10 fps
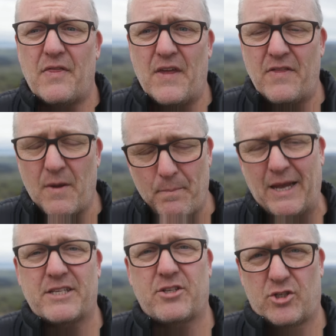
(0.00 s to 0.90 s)
then the
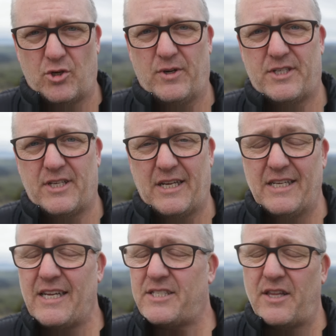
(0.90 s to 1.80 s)
best choice, at
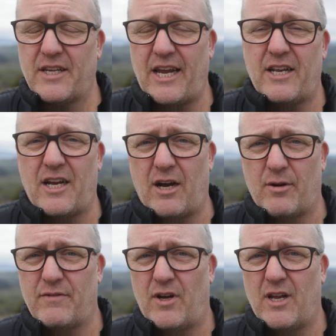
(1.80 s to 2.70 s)
least in the Canon
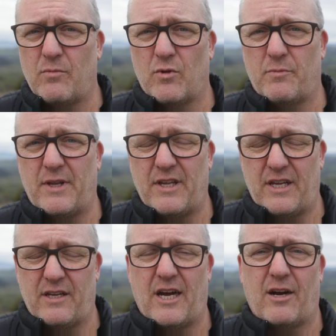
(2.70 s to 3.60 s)
RF lineup, would be
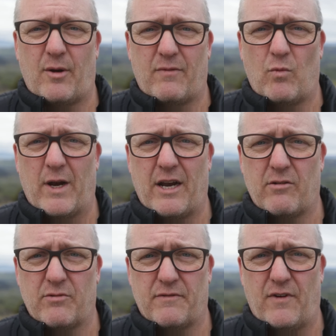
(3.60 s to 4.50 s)
the RF
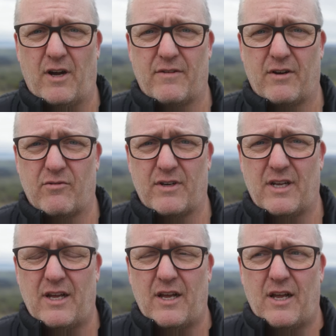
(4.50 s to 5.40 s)
100 to 500.
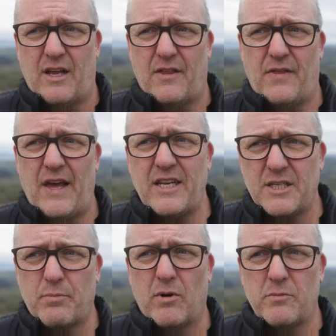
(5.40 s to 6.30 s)
That
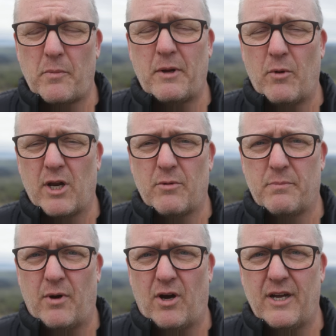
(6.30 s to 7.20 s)
is probably what I
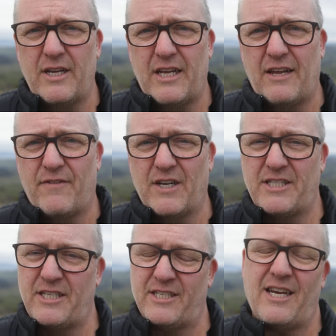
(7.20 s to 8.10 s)
would buy if I
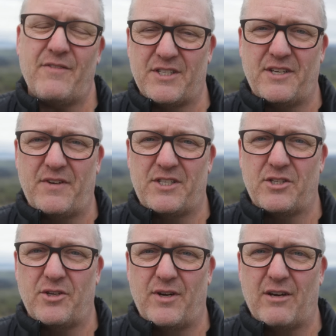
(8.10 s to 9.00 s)
didn't have the 70 to
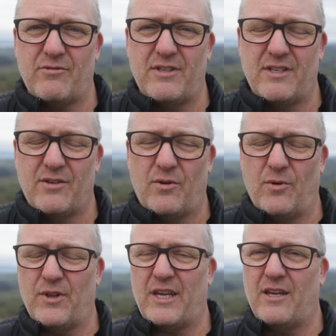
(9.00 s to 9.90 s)
200
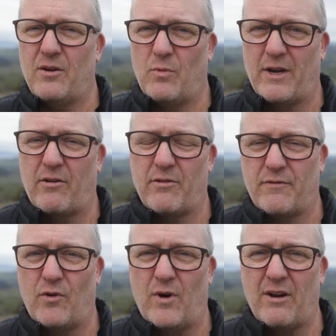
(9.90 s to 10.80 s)
or the 100 to
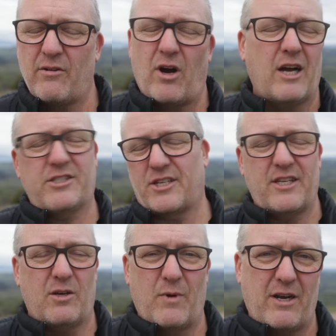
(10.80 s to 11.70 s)
400. I'd just
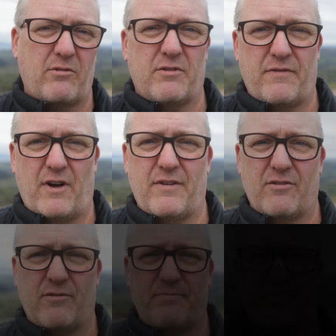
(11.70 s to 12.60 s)
get the 100 to
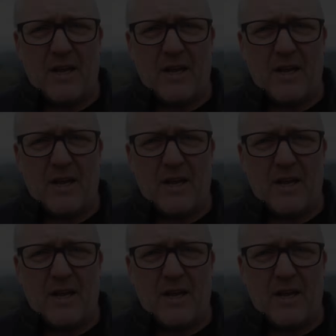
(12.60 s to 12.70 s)
500.